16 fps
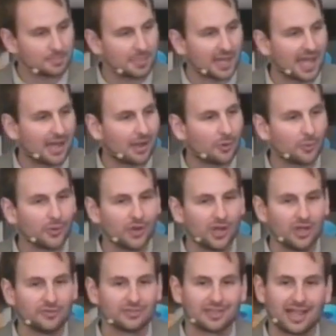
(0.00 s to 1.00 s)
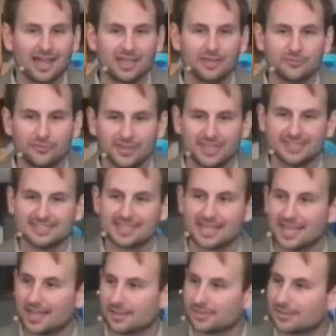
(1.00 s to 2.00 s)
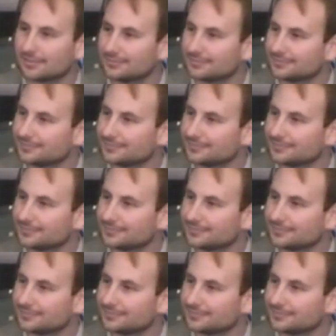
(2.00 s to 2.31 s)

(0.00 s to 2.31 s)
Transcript: the power of life and death."